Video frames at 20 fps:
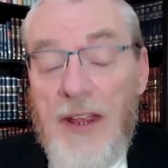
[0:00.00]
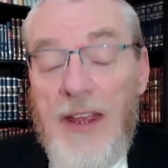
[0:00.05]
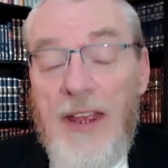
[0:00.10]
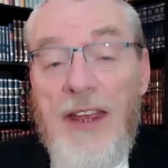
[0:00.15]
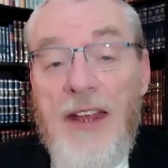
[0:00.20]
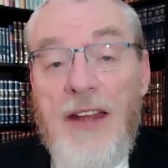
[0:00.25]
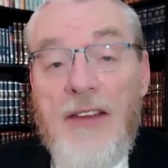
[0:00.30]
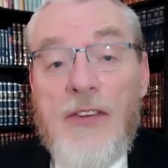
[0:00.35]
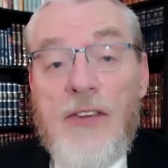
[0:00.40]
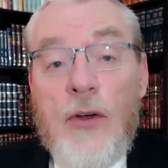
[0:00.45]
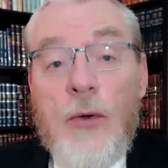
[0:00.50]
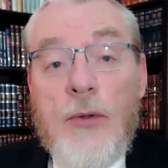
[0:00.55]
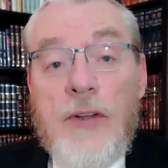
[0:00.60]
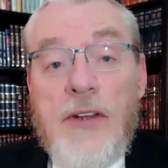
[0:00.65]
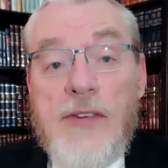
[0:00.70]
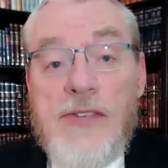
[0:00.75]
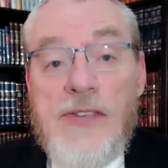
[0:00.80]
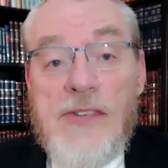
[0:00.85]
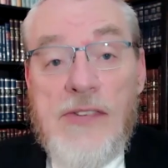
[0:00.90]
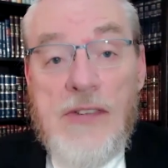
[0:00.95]
It's on
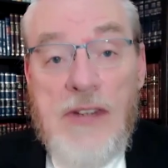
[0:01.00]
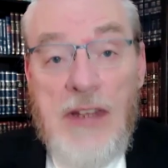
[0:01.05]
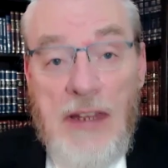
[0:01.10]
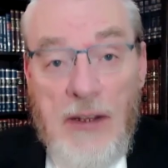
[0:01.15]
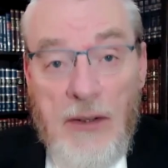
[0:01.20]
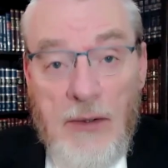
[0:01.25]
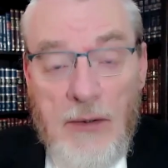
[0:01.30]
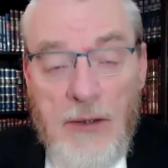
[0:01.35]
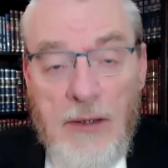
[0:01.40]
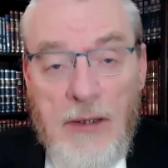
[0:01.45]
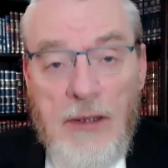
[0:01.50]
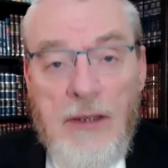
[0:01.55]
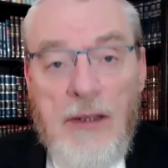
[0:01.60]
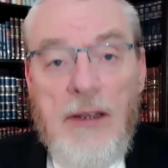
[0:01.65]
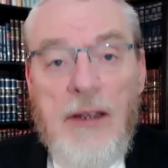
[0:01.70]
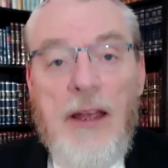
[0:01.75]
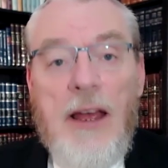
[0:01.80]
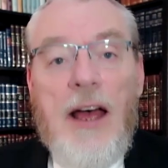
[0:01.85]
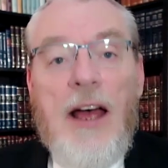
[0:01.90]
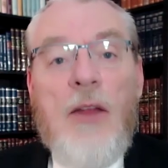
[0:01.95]
a scale
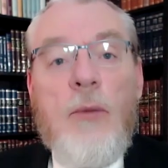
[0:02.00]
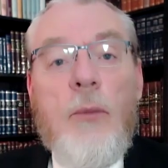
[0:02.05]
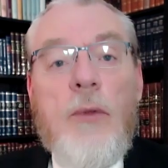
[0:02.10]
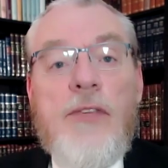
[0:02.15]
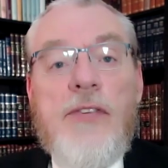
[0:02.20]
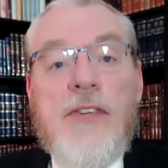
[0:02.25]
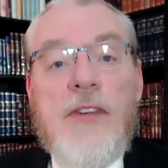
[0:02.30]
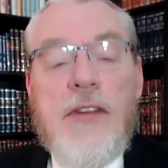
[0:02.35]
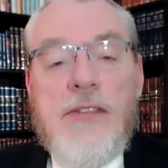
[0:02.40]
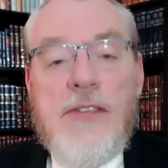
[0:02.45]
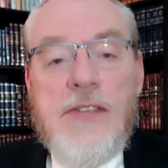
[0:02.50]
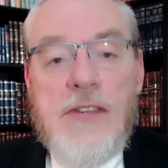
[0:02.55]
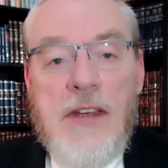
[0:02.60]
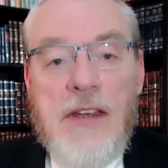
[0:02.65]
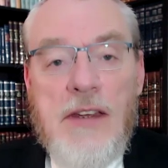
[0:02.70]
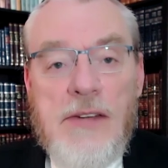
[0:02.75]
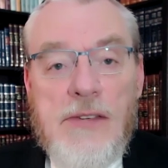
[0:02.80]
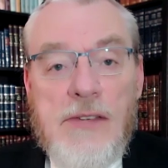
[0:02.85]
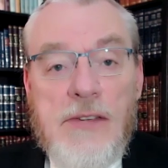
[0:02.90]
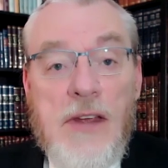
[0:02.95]
and with
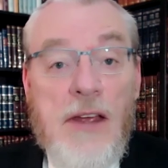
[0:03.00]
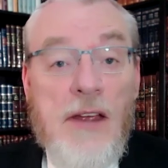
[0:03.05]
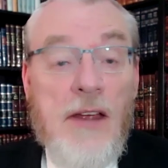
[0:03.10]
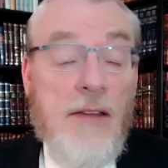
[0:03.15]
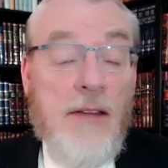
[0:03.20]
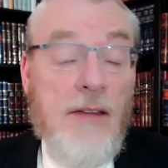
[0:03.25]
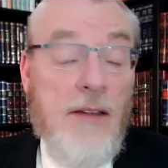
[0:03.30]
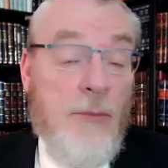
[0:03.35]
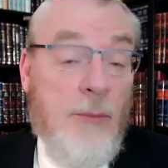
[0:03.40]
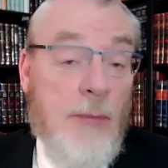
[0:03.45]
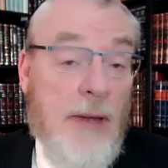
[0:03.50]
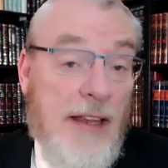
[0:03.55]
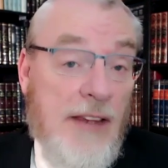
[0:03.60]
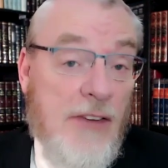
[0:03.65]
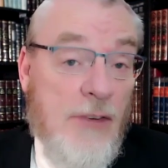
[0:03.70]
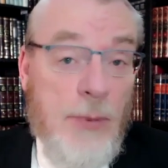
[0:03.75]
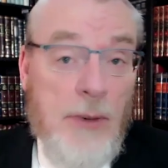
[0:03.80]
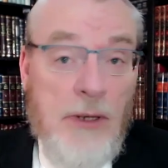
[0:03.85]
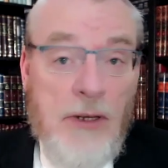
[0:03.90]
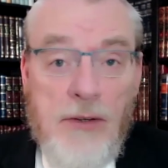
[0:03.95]
success, in my
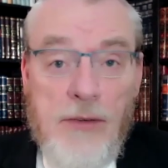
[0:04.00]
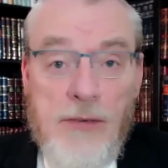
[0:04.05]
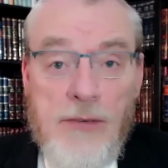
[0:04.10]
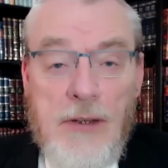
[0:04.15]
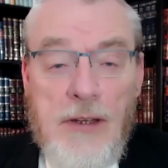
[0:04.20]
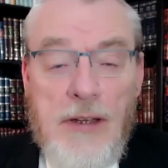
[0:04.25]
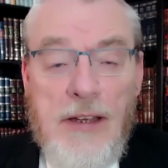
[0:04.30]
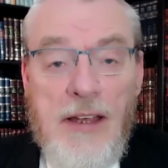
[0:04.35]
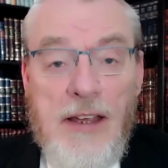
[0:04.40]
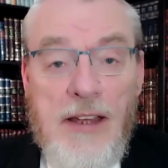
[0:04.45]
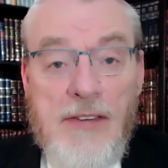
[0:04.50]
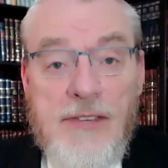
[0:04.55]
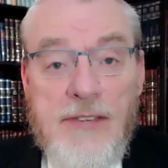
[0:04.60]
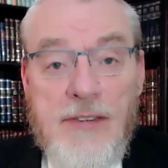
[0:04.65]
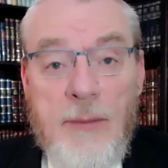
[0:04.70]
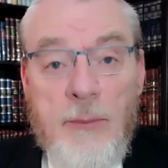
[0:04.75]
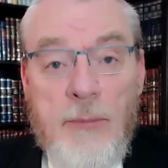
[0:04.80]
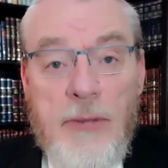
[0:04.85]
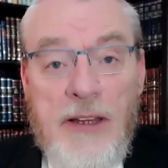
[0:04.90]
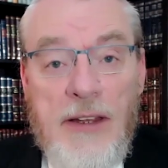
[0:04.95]
experience, is
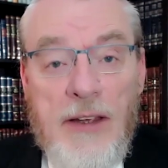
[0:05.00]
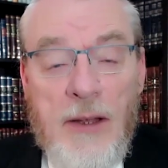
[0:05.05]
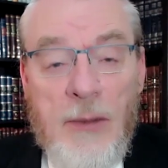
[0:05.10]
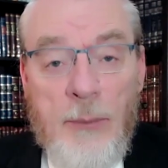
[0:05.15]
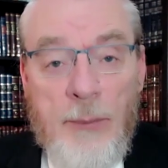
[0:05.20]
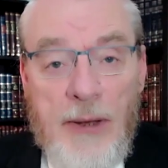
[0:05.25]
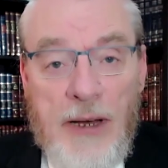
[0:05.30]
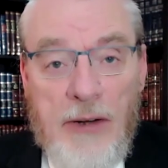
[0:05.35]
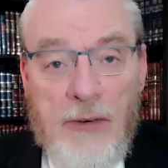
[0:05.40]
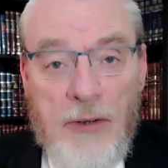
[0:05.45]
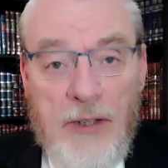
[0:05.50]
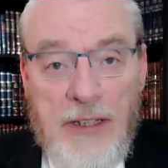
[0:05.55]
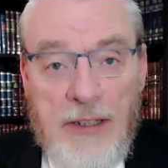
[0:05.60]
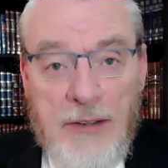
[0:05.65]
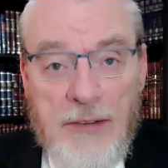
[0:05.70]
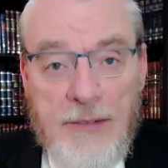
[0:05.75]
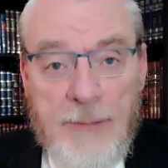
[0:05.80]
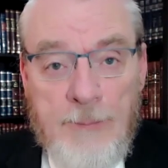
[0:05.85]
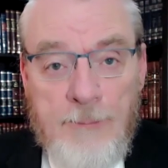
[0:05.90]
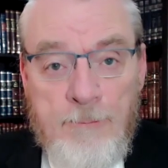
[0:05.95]
simply
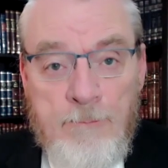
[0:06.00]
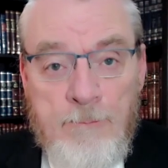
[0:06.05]
unparalleled.